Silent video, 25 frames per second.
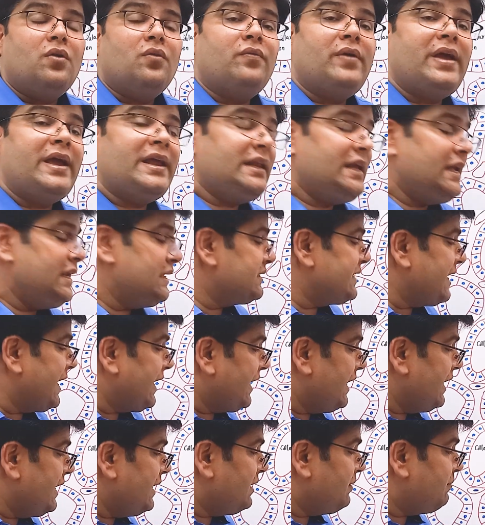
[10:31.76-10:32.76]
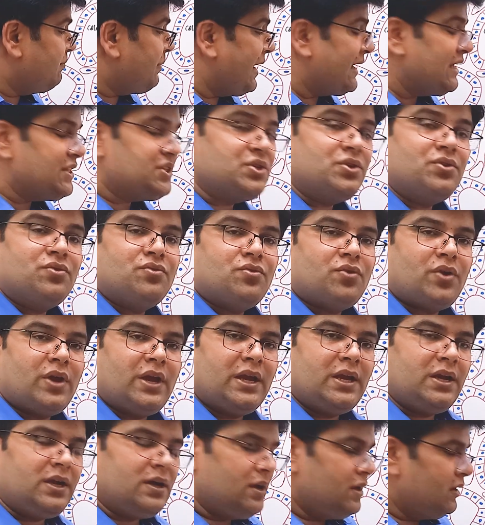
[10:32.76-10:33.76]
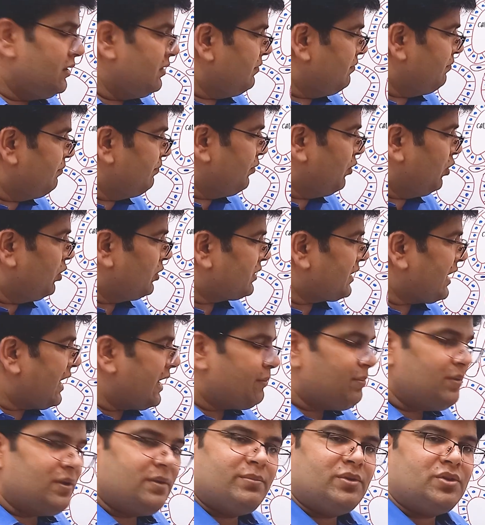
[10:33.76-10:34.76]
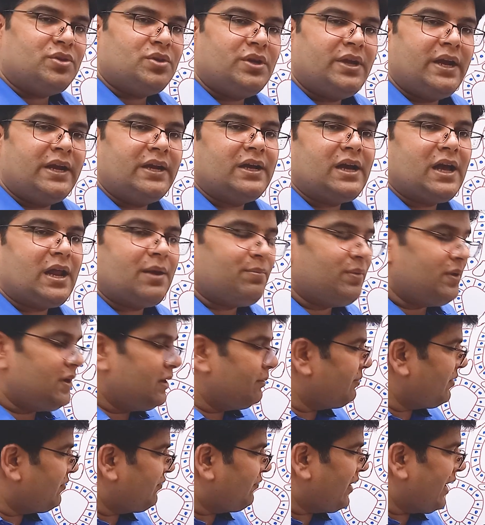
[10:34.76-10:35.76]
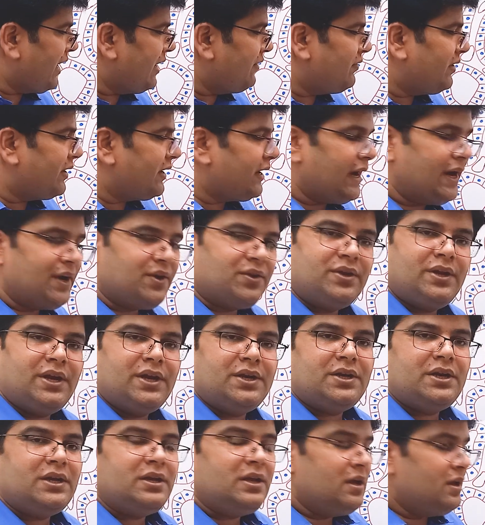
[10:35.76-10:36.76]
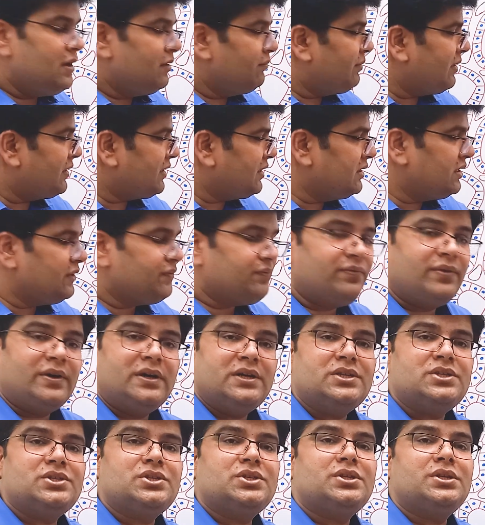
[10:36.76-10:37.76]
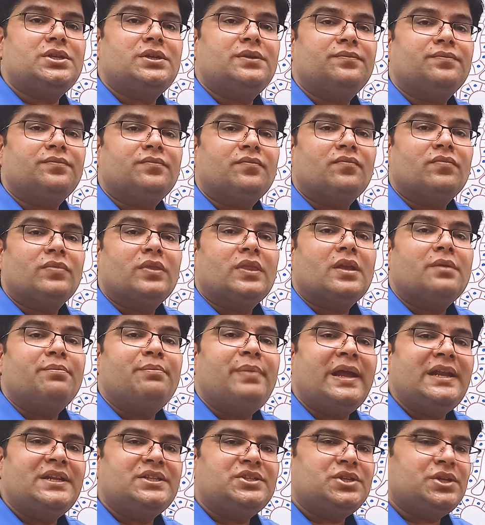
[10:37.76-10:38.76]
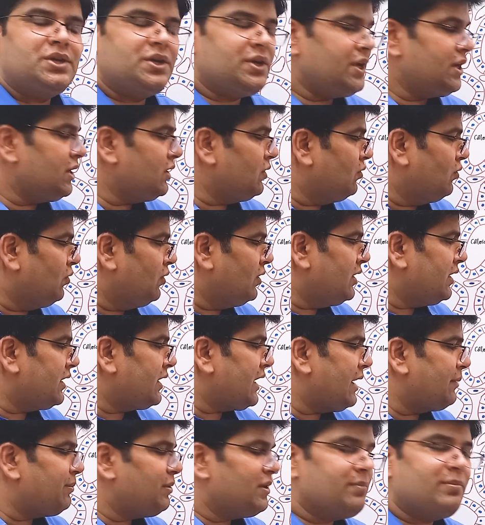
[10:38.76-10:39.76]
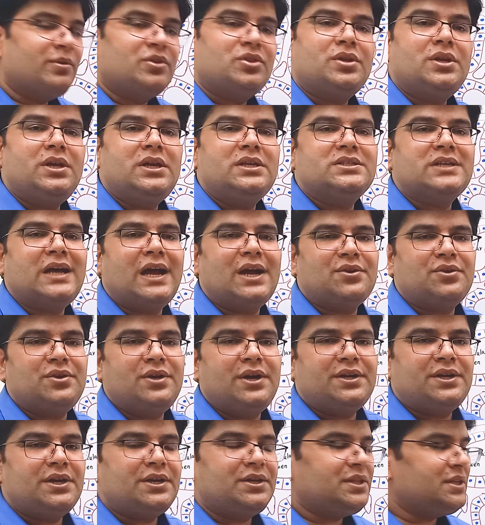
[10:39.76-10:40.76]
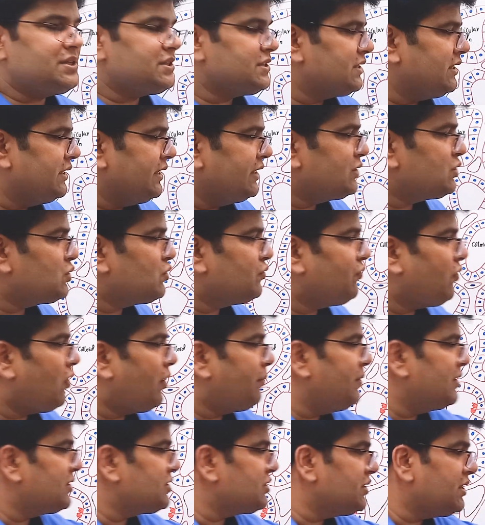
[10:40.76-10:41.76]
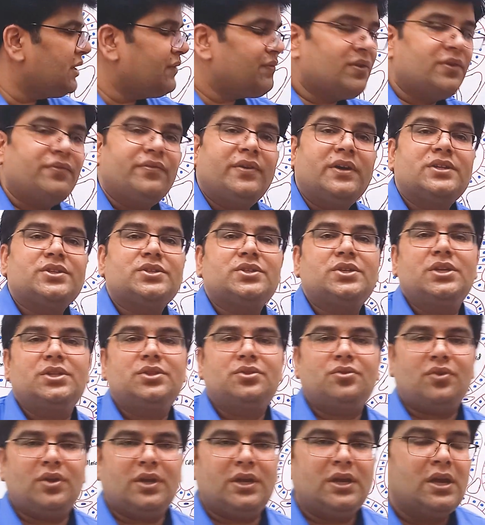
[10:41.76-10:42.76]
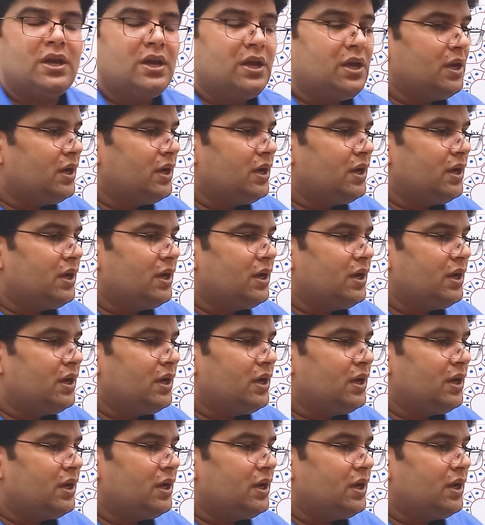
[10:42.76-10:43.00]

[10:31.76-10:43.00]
When in second benzene ring, both carbon number 3 and carbon number 5 are iodinated, but in the first benzene ring, only carbon number 3 is iodinated. This leads to formation of reverse T3,